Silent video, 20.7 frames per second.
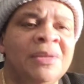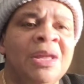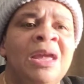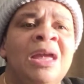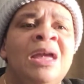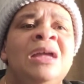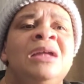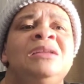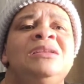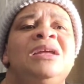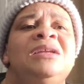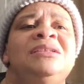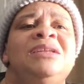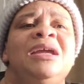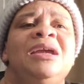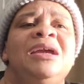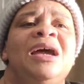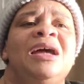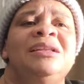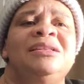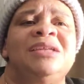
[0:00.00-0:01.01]
that they
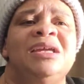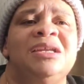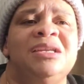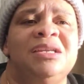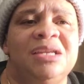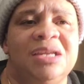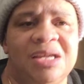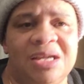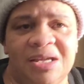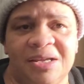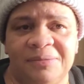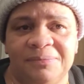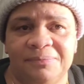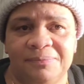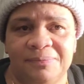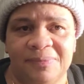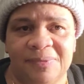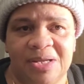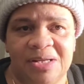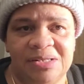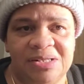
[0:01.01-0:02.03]
got their knee
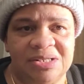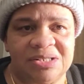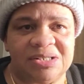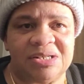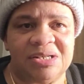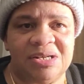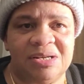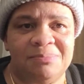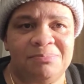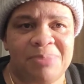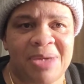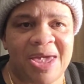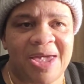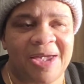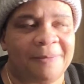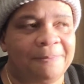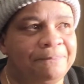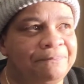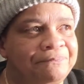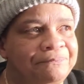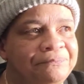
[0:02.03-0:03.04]
and this kid back,
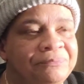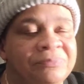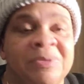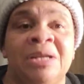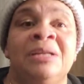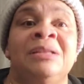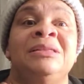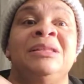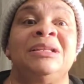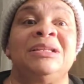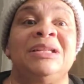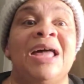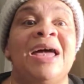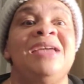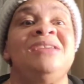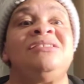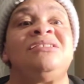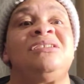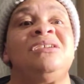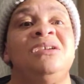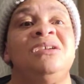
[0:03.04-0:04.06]
the
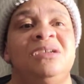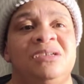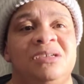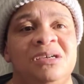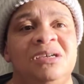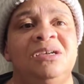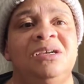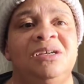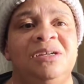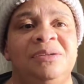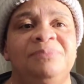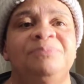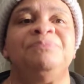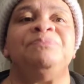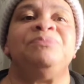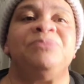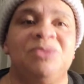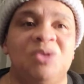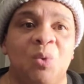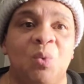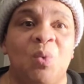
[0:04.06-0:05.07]
light-skinned kid,
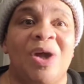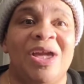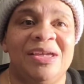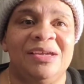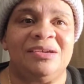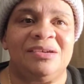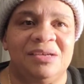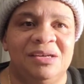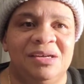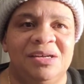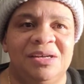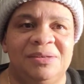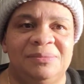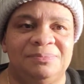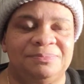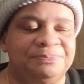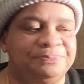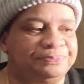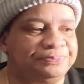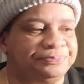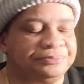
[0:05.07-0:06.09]
the white kid,
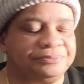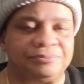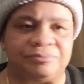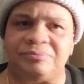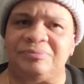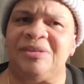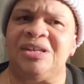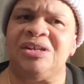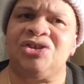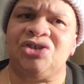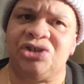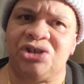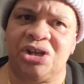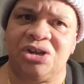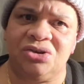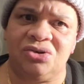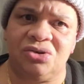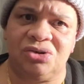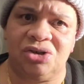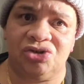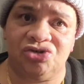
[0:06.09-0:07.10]
is sitting
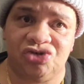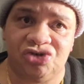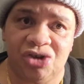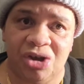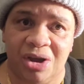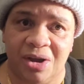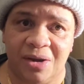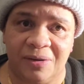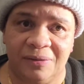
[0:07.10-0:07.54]
on the chair